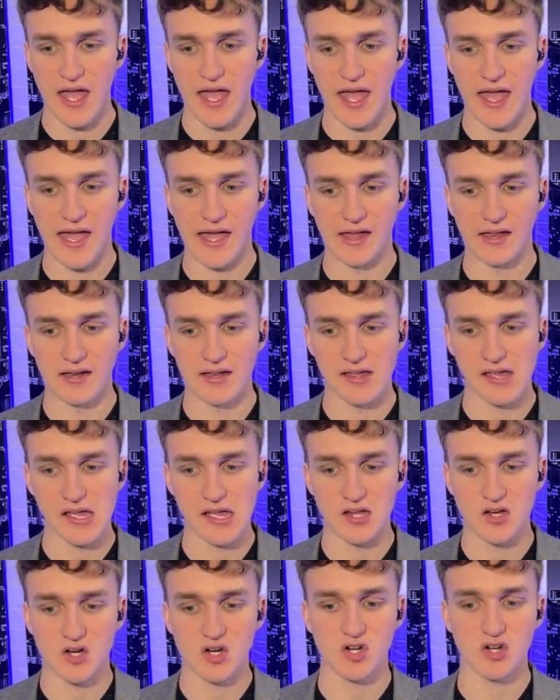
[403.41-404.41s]
and
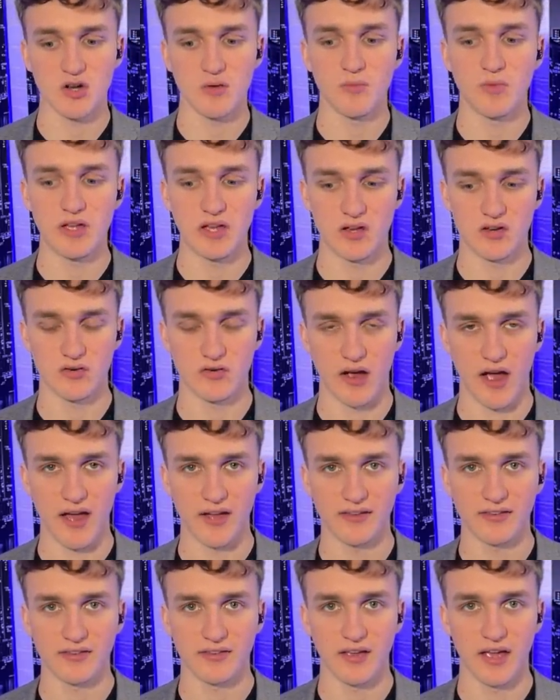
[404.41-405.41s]
it should be
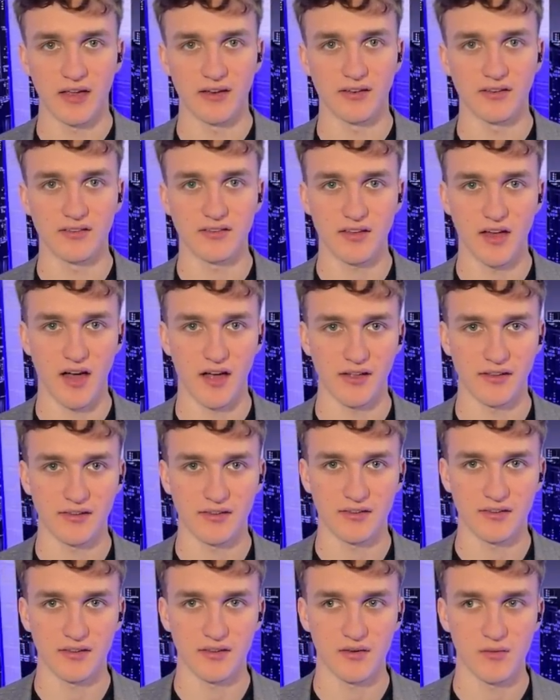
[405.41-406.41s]
addressed and
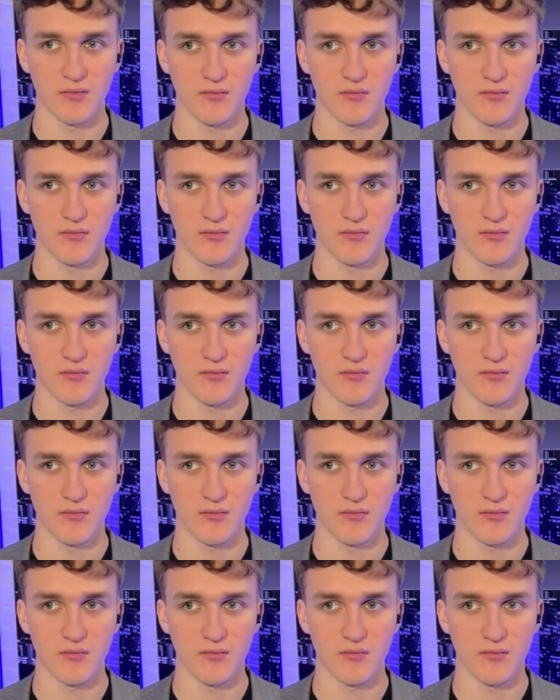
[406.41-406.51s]
discussed.